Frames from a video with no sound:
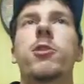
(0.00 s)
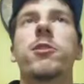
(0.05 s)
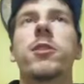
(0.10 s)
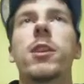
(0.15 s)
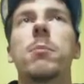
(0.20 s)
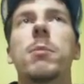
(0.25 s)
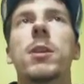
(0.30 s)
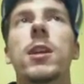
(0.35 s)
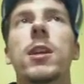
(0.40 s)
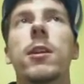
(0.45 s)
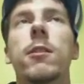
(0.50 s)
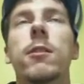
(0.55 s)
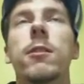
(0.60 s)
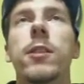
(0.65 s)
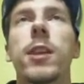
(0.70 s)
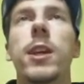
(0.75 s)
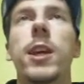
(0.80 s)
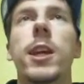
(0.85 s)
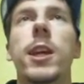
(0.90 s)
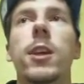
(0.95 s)
in me is
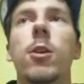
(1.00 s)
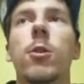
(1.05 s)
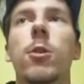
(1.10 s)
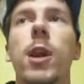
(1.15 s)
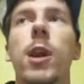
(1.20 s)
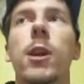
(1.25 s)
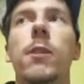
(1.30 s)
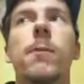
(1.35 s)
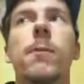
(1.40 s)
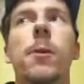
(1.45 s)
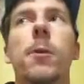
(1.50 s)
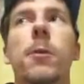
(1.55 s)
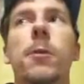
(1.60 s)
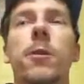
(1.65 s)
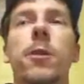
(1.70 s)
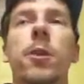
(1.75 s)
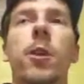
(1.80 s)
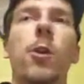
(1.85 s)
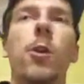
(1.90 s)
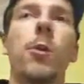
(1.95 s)
saying, okay,
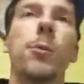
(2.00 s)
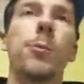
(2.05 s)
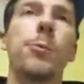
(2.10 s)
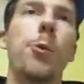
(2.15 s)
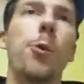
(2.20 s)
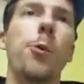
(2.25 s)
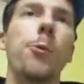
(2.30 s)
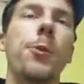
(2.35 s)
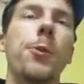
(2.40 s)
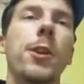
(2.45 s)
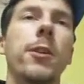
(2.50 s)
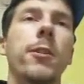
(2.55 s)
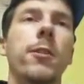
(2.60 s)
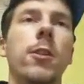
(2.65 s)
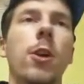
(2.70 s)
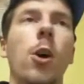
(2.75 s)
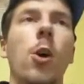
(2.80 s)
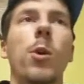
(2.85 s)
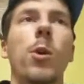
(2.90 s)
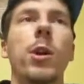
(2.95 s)
folks, 4 feet of
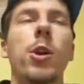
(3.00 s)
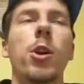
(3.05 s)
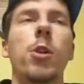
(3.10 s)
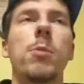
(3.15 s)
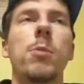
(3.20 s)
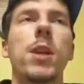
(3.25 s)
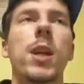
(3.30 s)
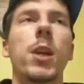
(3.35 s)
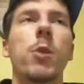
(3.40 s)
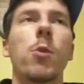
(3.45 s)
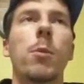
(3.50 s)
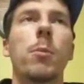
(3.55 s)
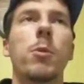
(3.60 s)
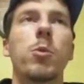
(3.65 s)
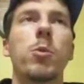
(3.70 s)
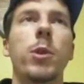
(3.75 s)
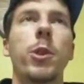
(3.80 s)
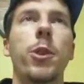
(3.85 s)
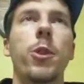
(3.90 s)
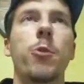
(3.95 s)
snow. It could be anywhere
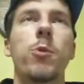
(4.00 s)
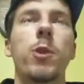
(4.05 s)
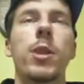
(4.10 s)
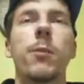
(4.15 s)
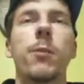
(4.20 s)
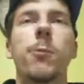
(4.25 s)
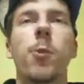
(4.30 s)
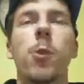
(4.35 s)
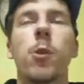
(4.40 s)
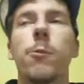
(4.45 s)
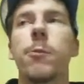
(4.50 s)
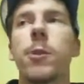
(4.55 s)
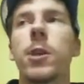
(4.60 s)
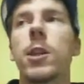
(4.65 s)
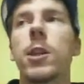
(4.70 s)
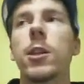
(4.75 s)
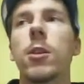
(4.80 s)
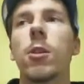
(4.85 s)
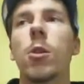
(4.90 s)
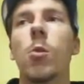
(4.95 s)
between 3 and 4
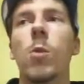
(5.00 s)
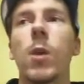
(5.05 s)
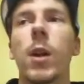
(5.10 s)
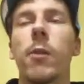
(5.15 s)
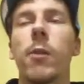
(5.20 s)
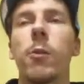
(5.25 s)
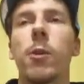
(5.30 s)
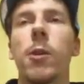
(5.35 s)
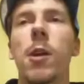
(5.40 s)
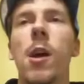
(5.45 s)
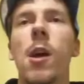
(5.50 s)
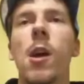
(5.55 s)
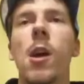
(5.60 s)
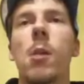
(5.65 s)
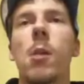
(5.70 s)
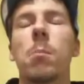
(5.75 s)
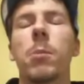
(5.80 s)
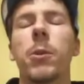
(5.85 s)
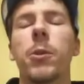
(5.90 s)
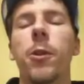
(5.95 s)
feet, whatever.
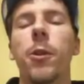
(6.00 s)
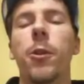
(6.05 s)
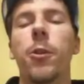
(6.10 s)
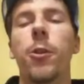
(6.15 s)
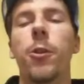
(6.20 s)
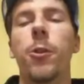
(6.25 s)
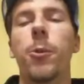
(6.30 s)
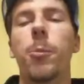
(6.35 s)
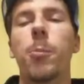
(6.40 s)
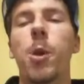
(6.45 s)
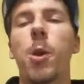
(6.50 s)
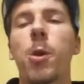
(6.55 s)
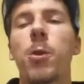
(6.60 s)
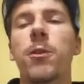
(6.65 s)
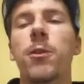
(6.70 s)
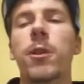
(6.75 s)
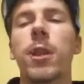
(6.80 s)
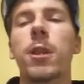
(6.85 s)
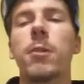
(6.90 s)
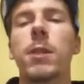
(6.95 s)
But the
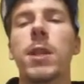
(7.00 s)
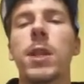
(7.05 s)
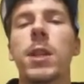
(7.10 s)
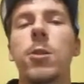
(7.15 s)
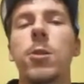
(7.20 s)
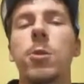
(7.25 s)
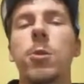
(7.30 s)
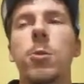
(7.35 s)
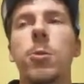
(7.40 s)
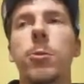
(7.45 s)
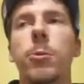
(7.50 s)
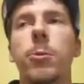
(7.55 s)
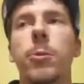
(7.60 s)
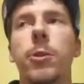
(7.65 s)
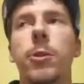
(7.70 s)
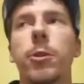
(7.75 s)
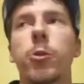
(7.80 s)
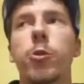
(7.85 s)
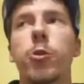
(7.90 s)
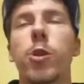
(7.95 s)
person in me
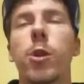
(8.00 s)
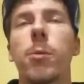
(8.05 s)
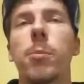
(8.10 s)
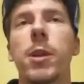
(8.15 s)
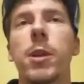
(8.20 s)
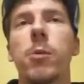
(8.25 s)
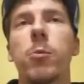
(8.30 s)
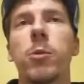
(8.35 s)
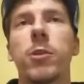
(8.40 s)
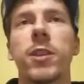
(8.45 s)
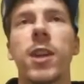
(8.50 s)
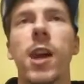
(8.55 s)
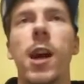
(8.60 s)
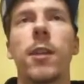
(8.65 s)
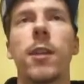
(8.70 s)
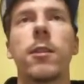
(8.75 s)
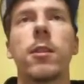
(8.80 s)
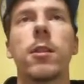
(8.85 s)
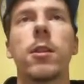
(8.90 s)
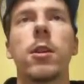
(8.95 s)
who grew up in
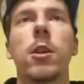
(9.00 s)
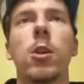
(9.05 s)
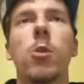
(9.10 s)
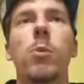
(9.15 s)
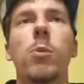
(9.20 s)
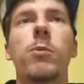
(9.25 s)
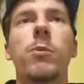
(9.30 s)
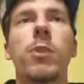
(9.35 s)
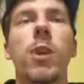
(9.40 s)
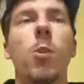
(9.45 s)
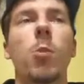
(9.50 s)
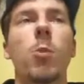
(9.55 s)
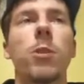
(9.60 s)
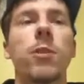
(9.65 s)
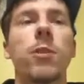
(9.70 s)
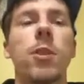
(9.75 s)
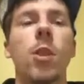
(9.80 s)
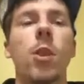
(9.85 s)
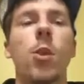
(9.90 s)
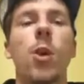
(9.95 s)
Wisconsin, we've dealt with
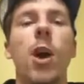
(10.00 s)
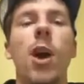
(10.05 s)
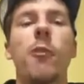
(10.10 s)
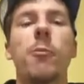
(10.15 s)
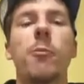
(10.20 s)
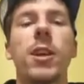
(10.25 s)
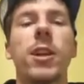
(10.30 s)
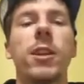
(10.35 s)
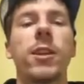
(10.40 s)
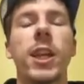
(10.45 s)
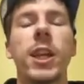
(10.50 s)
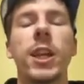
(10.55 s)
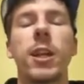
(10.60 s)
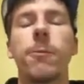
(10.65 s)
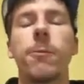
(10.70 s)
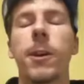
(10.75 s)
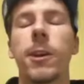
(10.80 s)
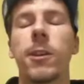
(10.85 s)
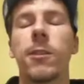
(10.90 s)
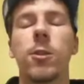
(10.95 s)
snow. I've been in lake
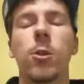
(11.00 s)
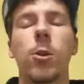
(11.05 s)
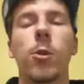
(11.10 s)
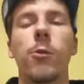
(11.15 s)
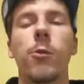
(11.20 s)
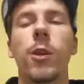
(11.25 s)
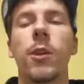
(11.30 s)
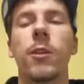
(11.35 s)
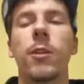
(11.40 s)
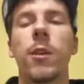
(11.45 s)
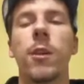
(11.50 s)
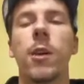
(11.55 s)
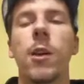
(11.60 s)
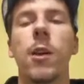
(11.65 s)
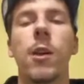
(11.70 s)
effect snow events